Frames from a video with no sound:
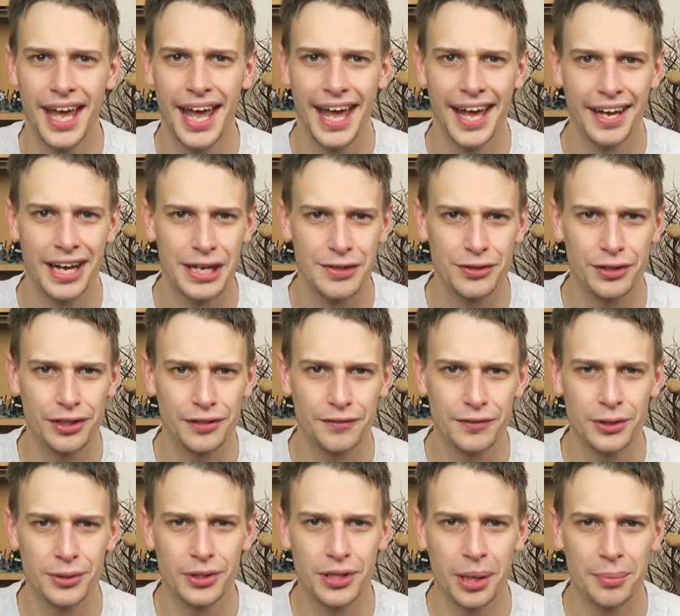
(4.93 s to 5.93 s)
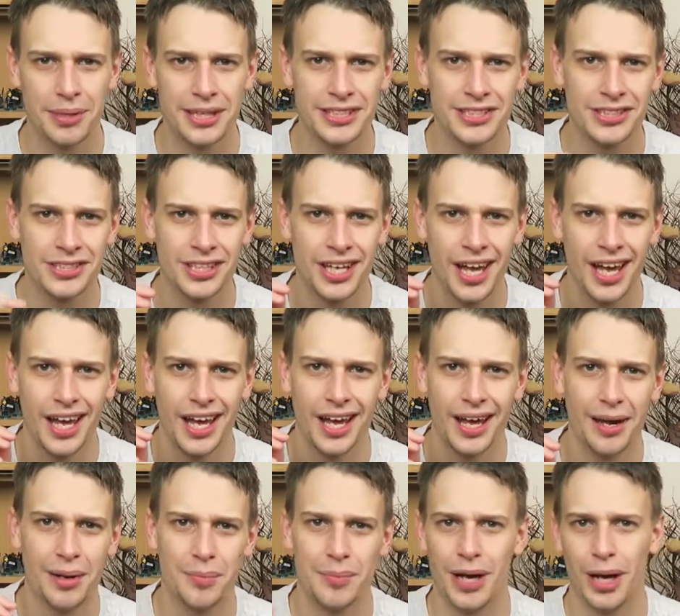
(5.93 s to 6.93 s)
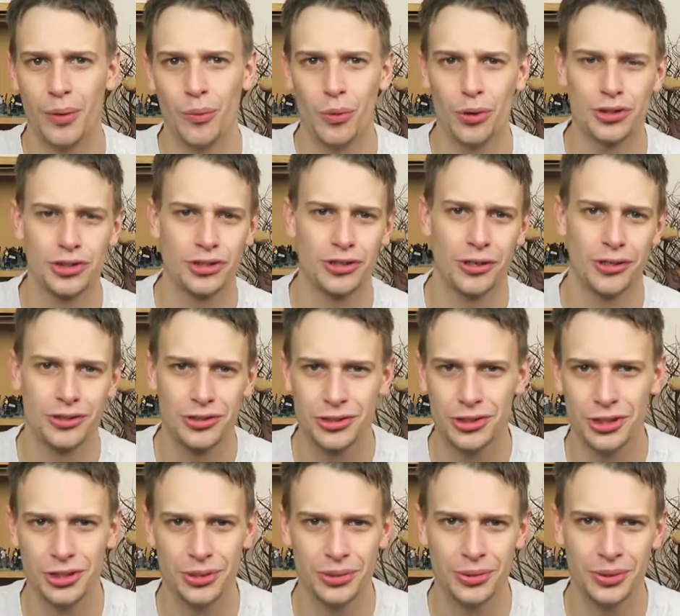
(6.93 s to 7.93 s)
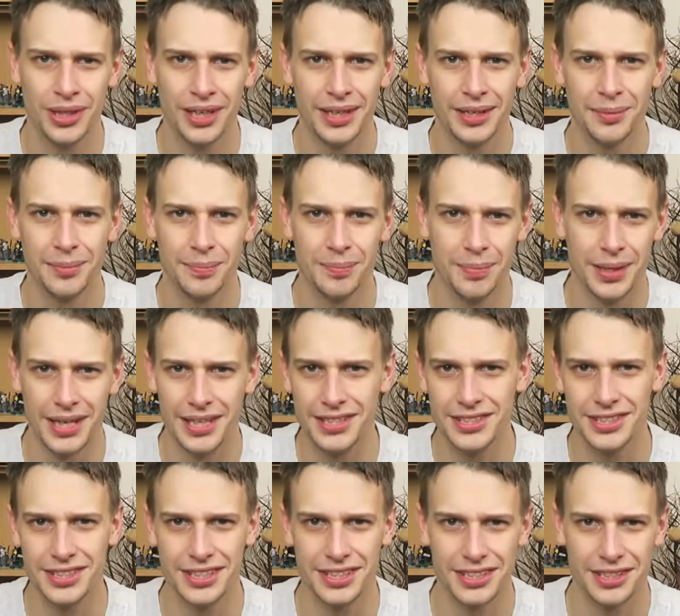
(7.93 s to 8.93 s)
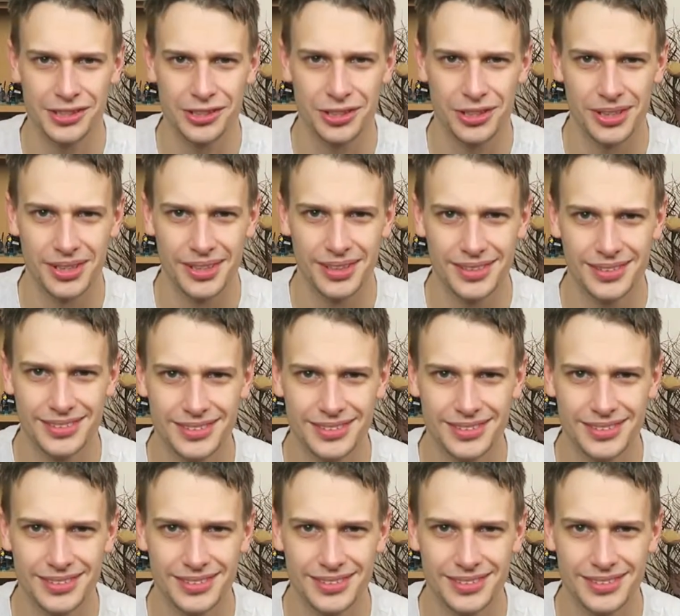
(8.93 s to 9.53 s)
And I've got a few comments about Watch Dogs 2 PC Edition.